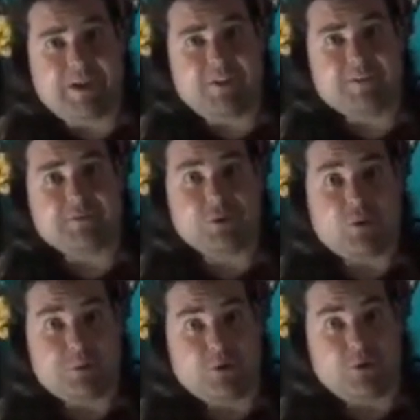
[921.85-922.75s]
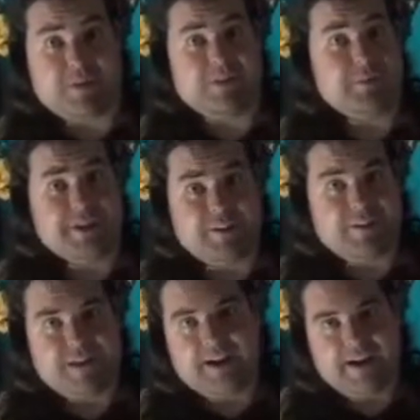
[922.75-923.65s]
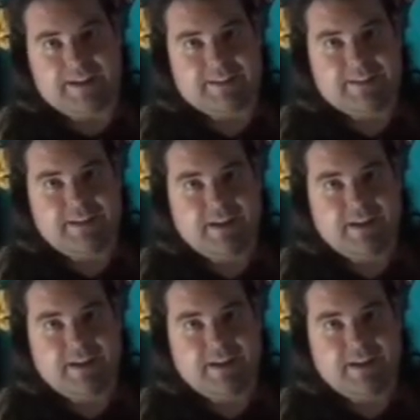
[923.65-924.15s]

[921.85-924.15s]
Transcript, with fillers: on the floorboard in the middle of the night?